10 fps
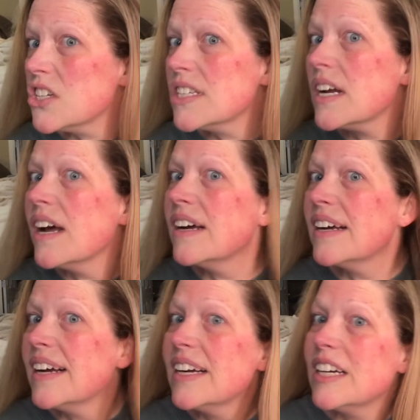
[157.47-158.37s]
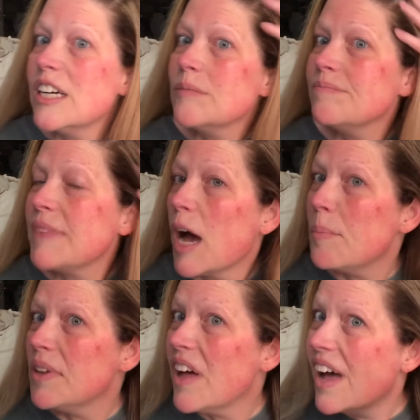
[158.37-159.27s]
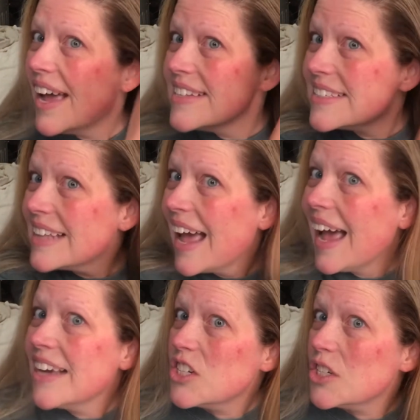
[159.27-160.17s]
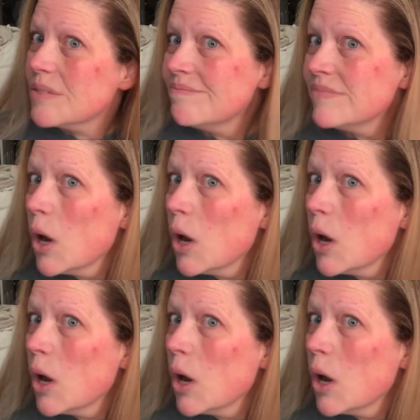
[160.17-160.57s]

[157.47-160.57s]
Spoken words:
just a blonde slash